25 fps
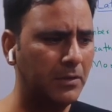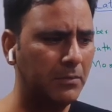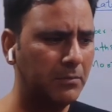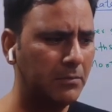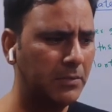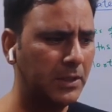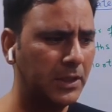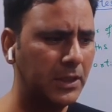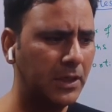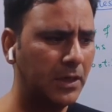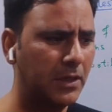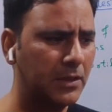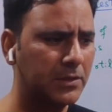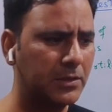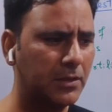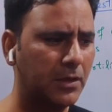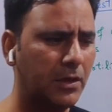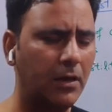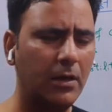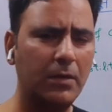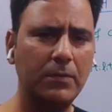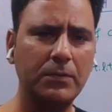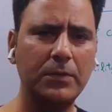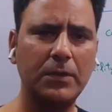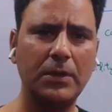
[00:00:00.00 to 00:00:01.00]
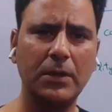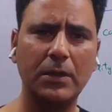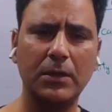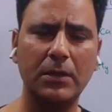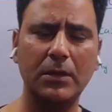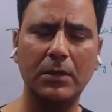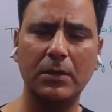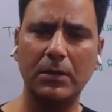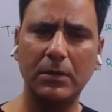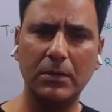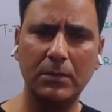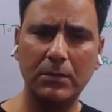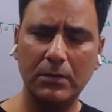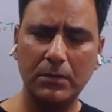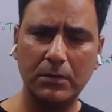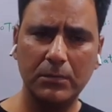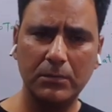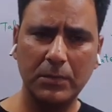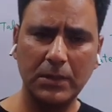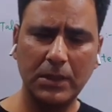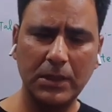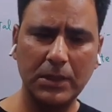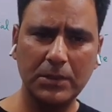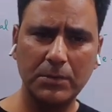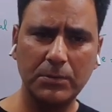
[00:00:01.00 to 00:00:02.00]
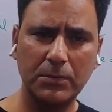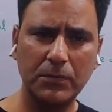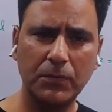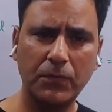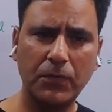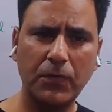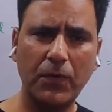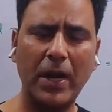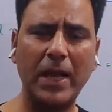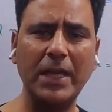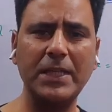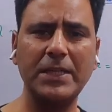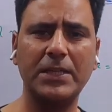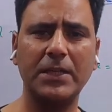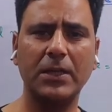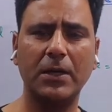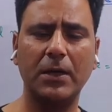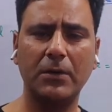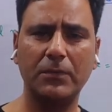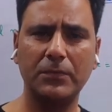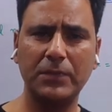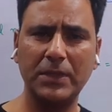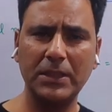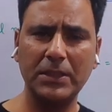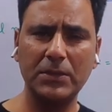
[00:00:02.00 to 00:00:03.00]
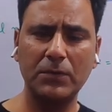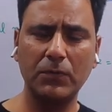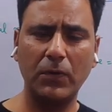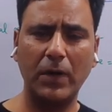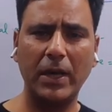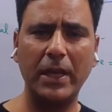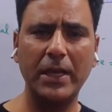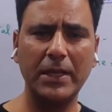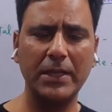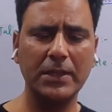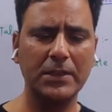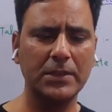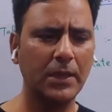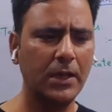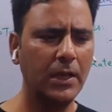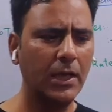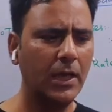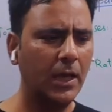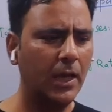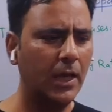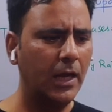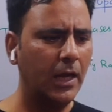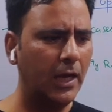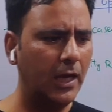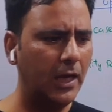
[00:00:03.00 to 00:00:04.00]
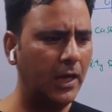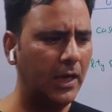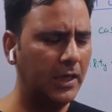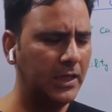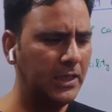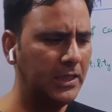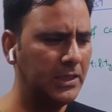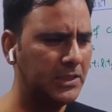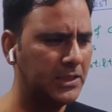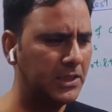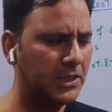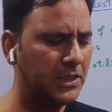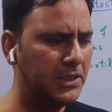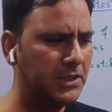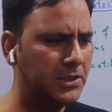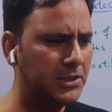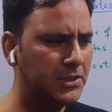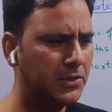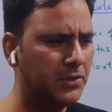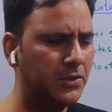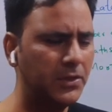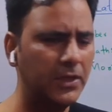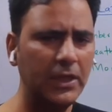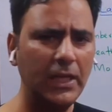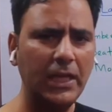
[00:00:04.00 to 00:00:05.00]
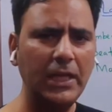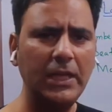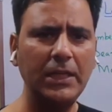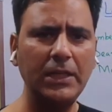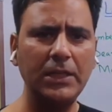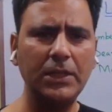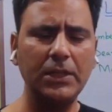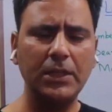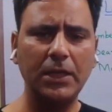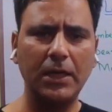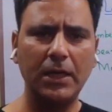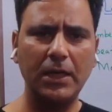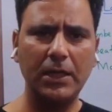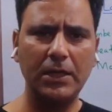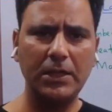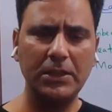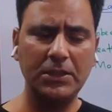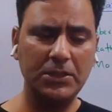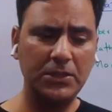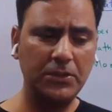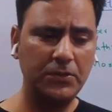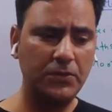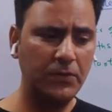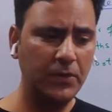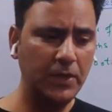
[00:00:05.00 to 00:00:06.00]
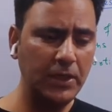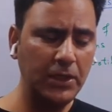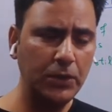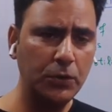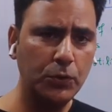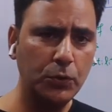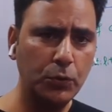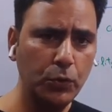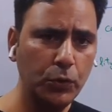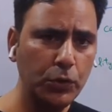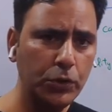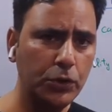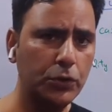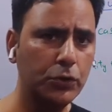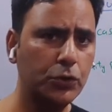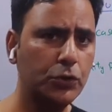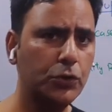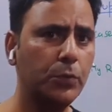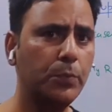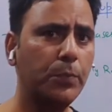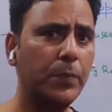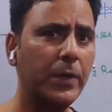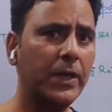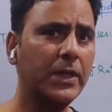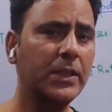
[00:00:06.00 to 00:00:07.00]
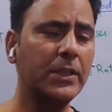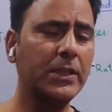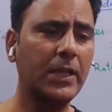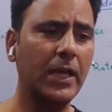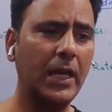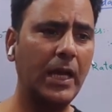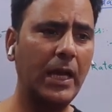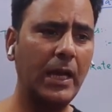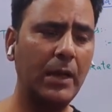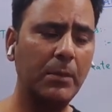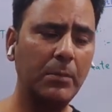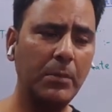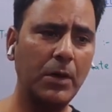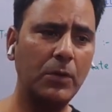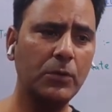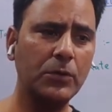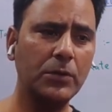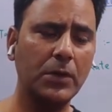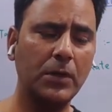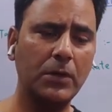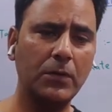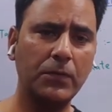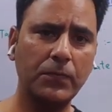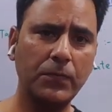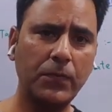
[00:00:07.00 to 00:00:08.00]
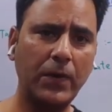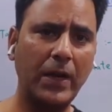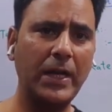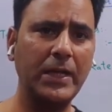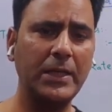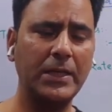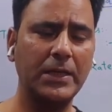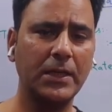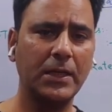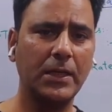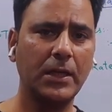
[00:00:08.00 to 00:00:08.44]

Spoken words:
the fright of this virus. Is it really good to spread the amount of fright